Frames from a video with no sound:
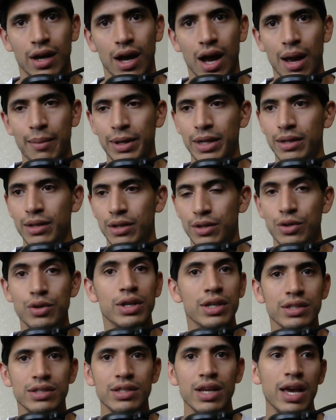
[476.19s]
I mean, you
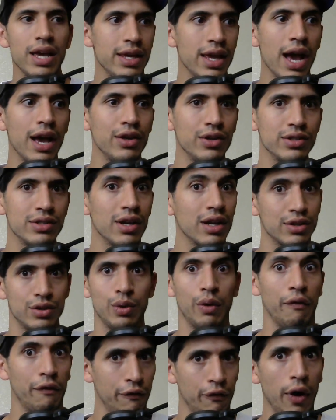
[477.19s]
can say, yeah, you suck
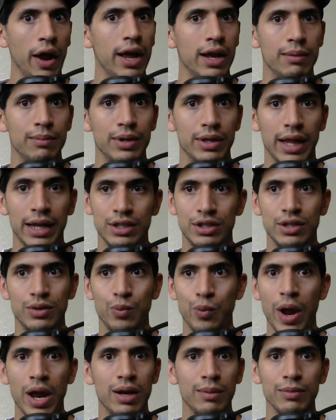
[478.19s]
to a friend, but like to
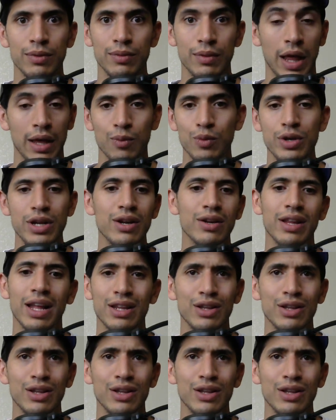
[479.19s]
random, like when you hear like